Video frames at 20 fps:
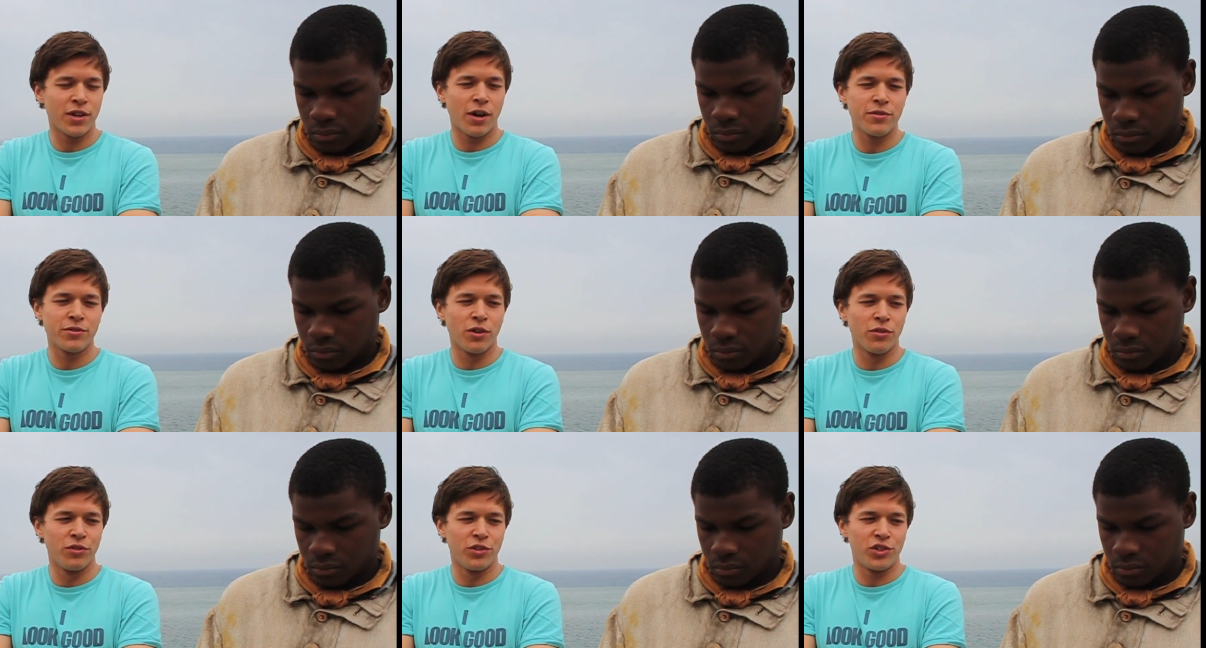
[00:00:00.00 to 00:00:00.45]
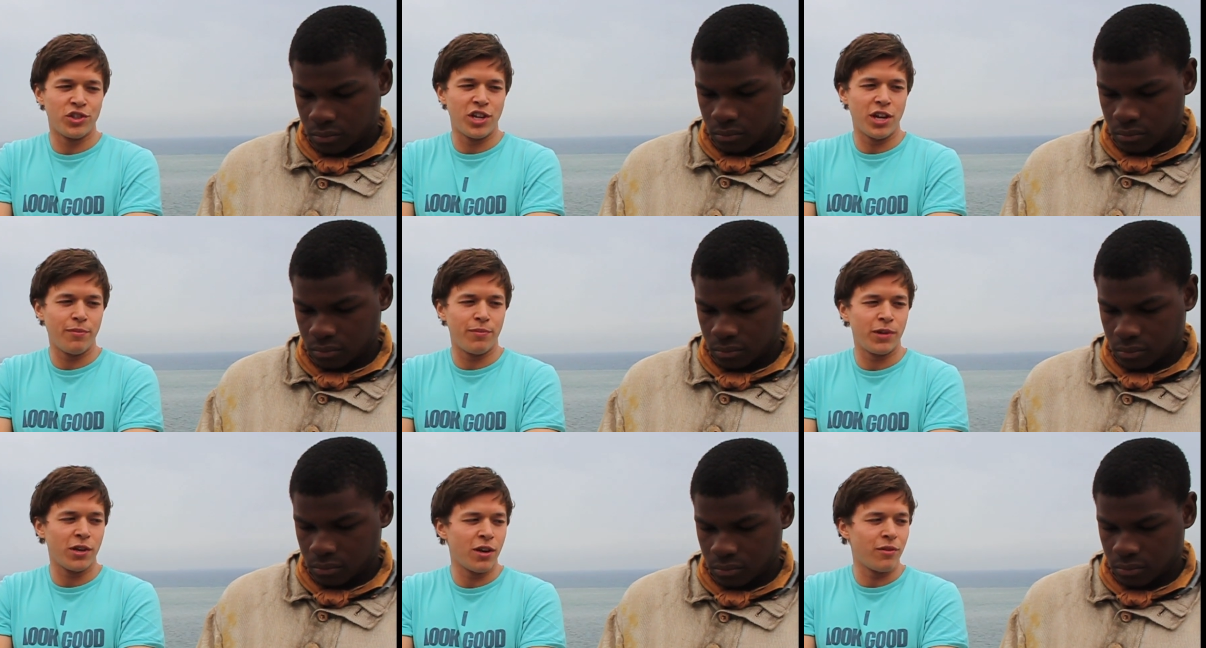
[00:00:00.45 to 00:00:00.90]
Speaker 1: I was on the
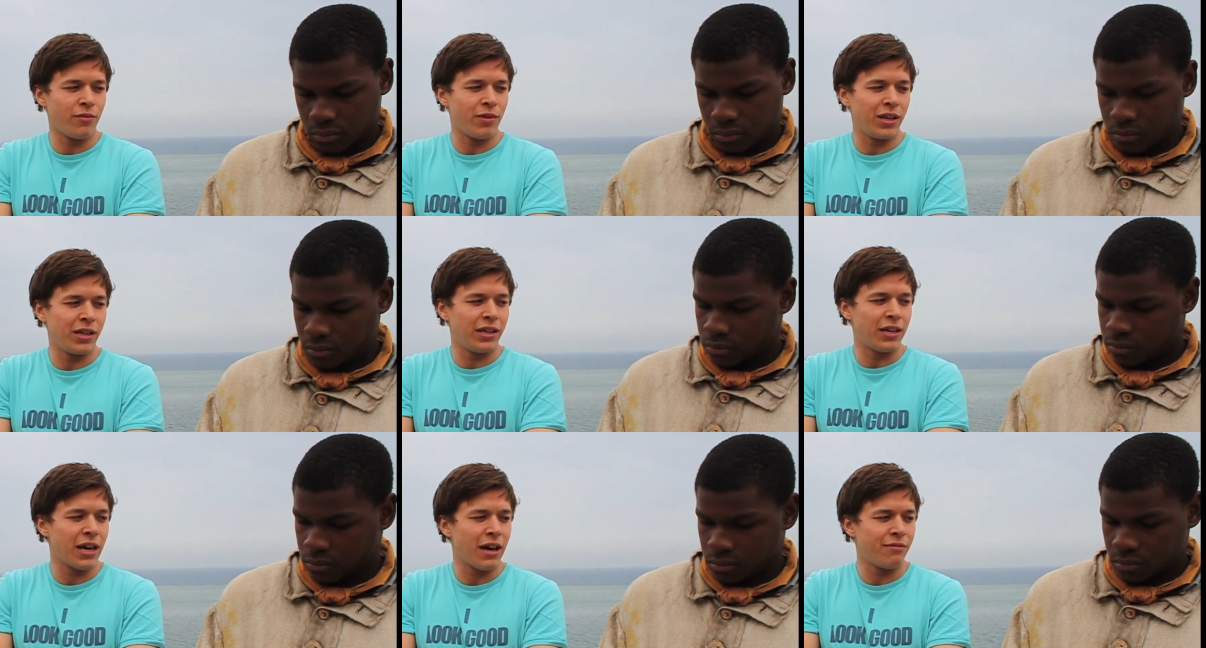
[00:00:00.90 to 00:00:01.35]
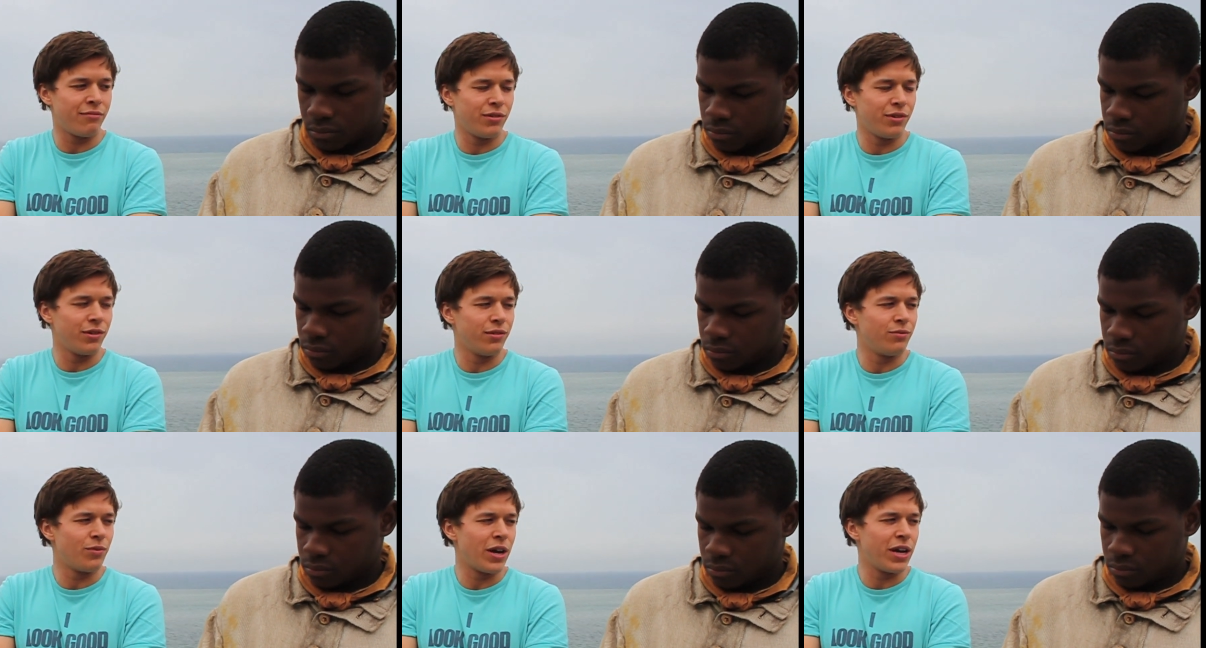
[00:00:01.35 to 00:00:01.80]
ship, you don't really have
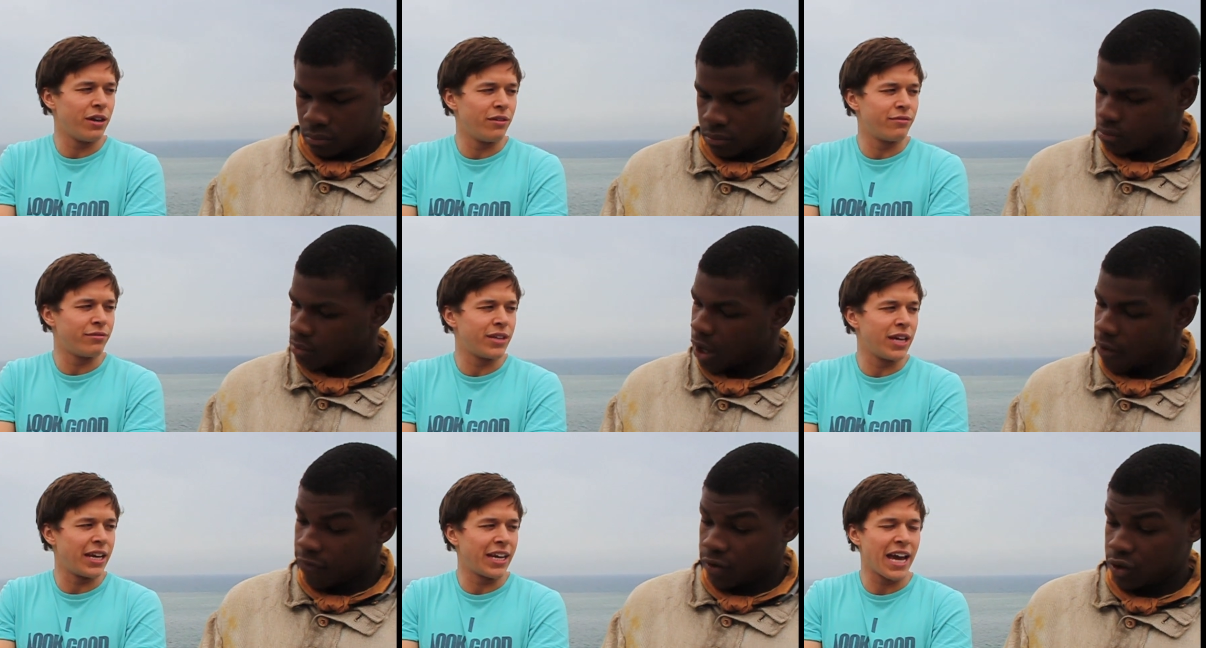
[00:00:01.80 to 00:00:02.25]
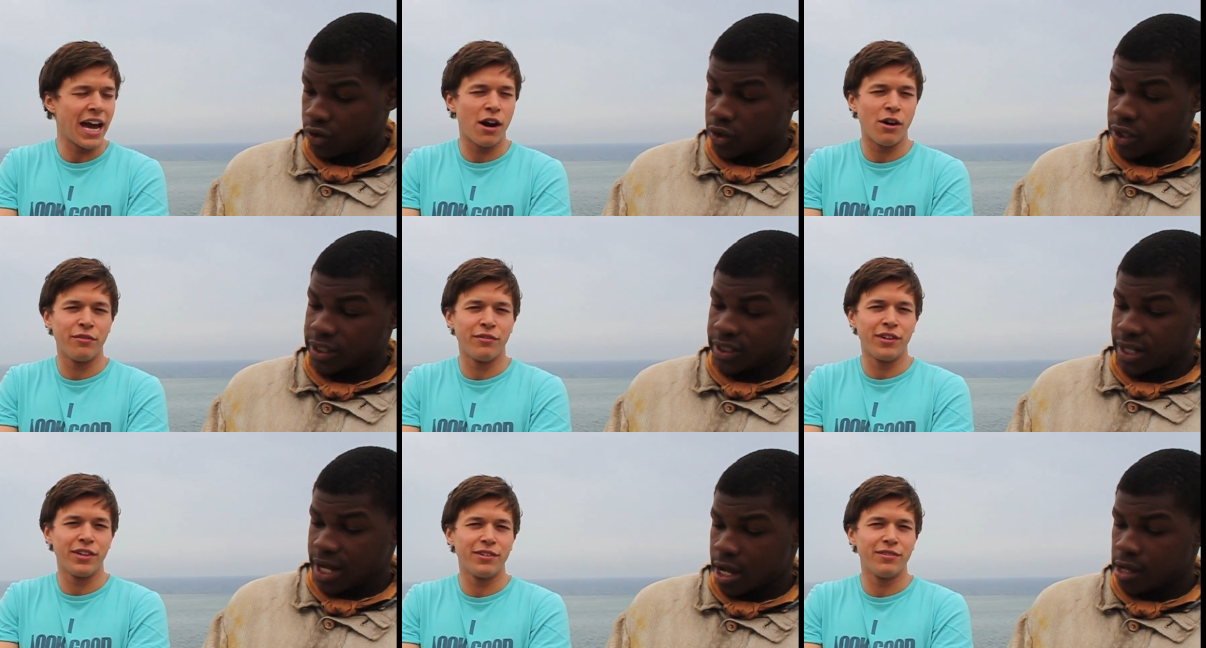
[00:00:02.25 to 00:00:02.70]
a way of getting out
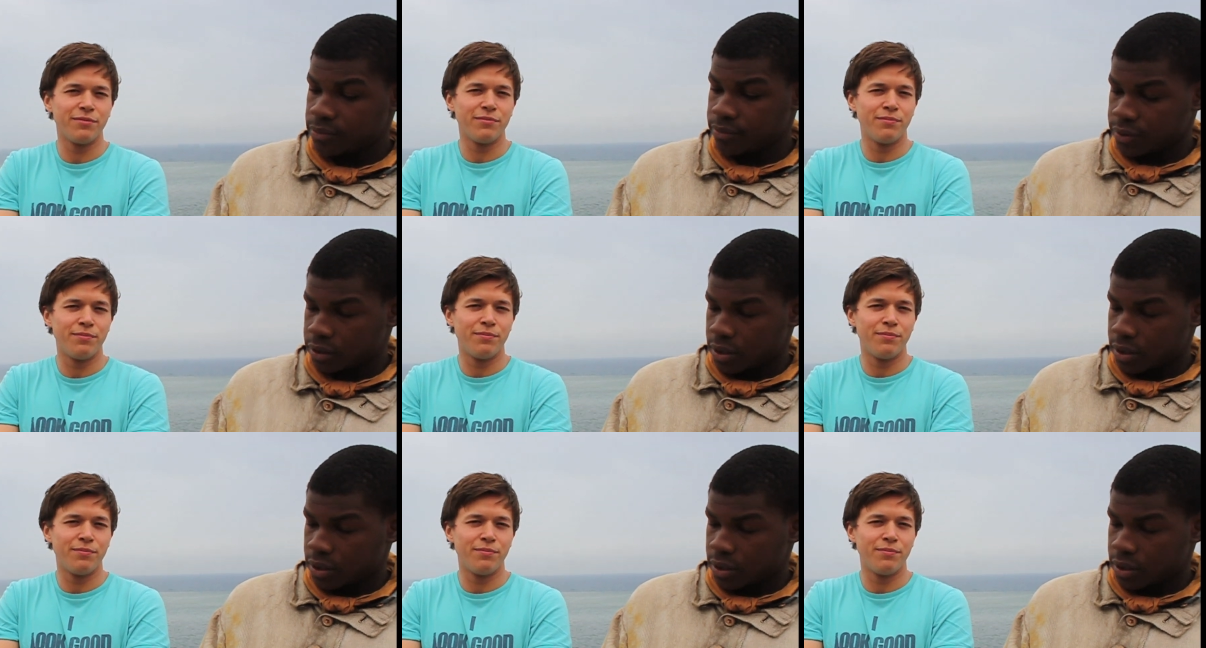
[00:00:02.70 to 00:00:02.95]
of it. Yeah,